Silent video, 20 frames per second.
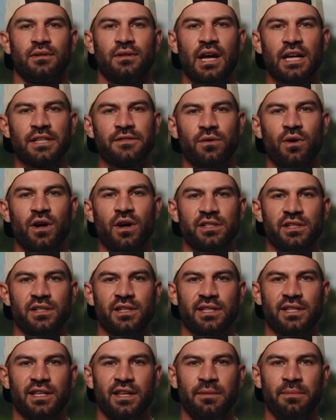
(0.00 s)
Thanks for watching this
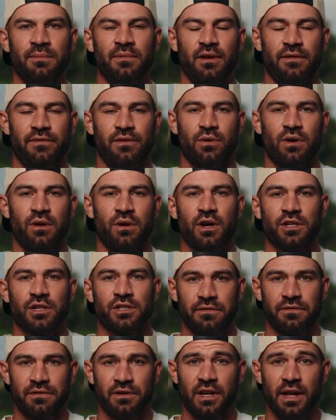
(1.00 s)
clip. If you want to watch the
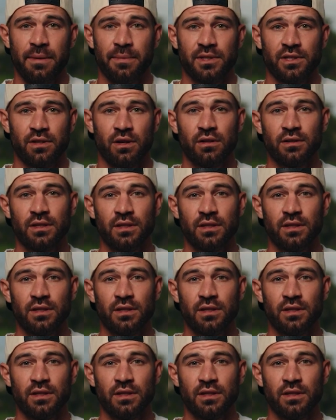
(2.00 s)
full episode,